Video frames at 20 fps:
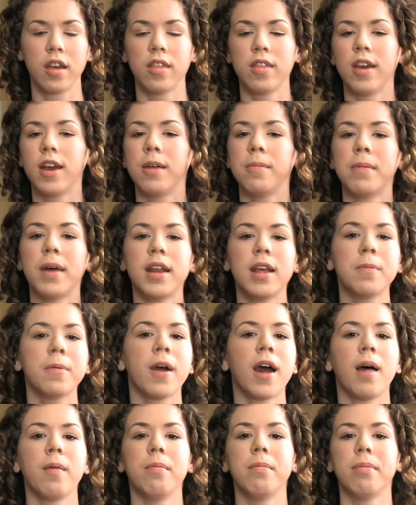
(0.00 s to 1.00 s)
There are many
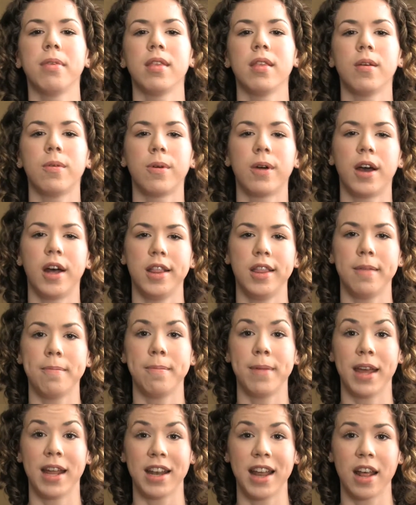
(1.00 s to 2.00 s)
problems in the world
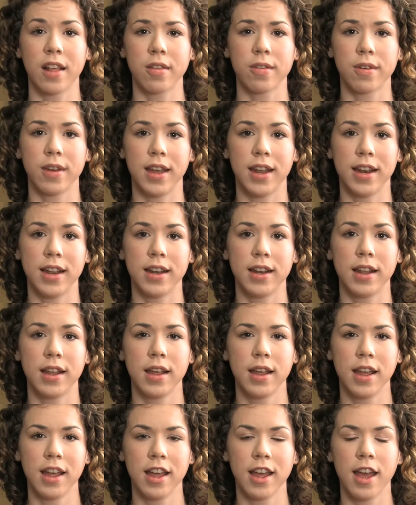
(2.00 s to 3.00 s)
that man has created,
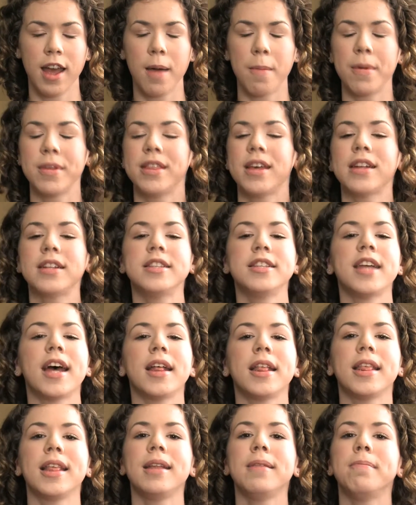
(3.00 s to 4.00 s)
but that
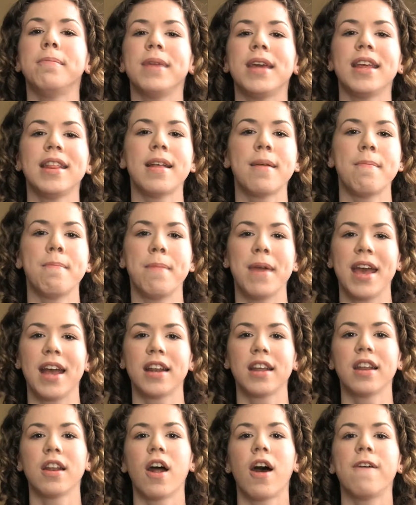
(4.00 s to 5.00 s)
doesn't mean that
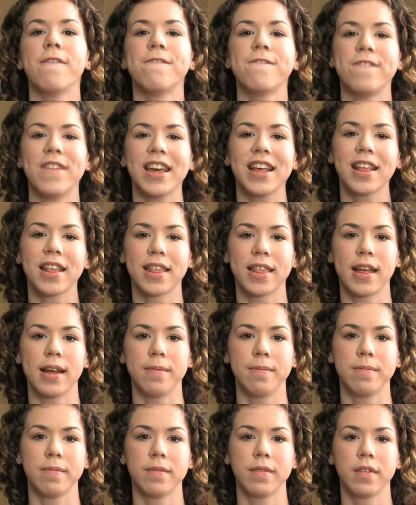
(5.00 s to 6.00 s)
man cannot fix
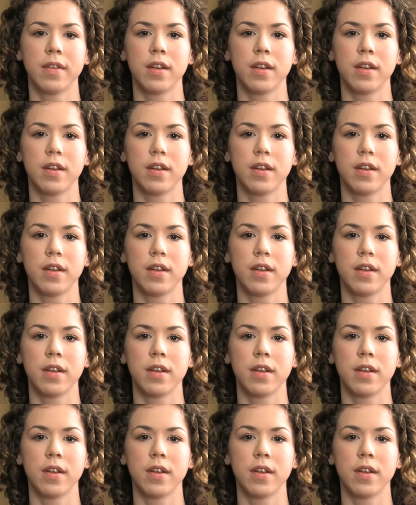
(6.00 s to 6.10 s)
them.